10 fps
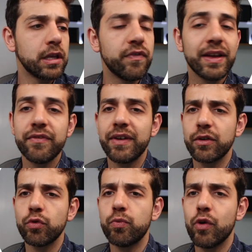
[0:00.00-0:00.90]
if I
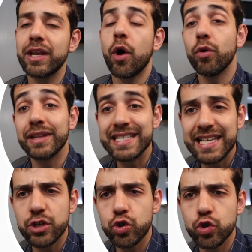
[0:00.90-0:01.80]
define group one, all the
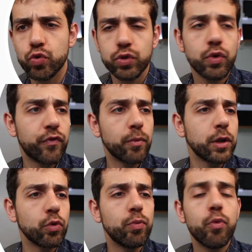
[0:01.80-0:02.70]
sensors
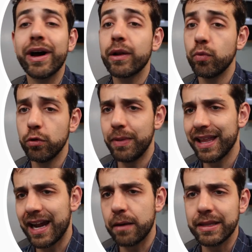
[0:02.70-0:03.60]
from the group one will be
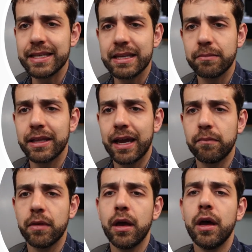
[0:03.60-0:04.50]
alarming at the same time.